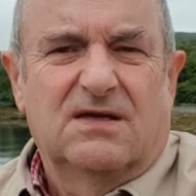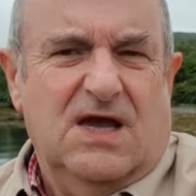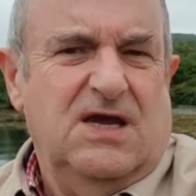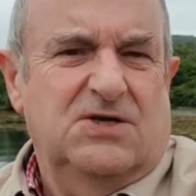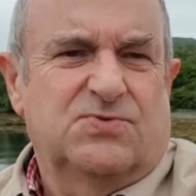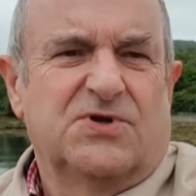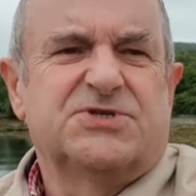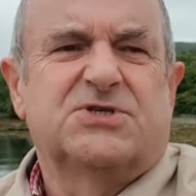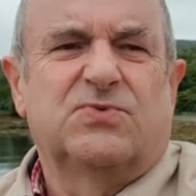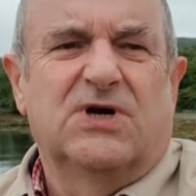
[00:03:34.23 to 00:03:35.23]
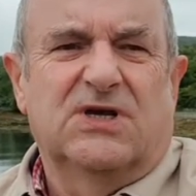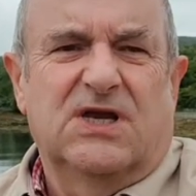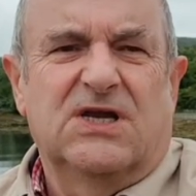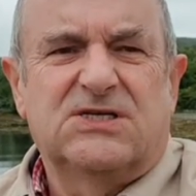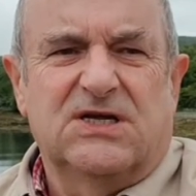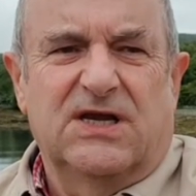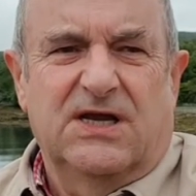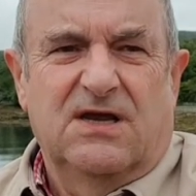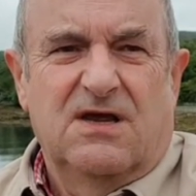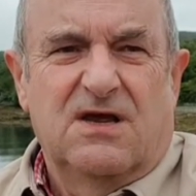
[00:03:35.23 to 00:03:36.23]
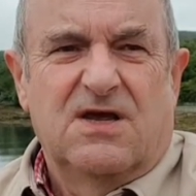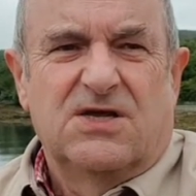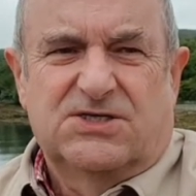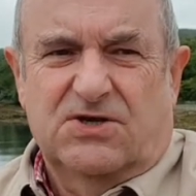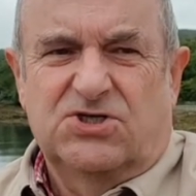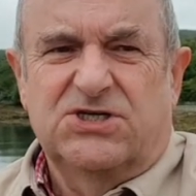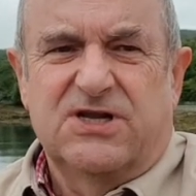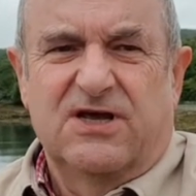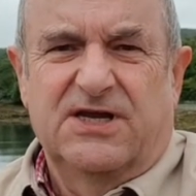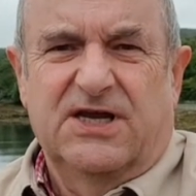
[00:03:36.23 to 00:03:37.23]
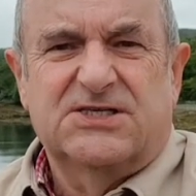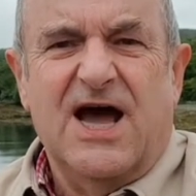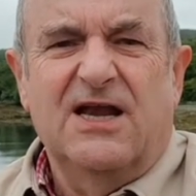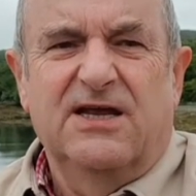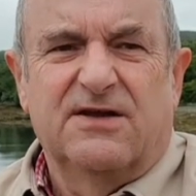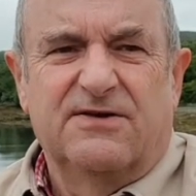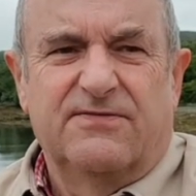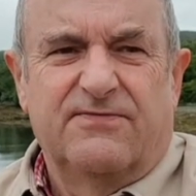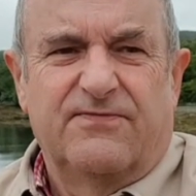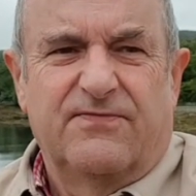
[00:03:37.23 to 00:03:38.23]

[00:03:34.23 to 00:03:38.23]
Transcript: Kate wants to work in Italy, so she's learning Italian.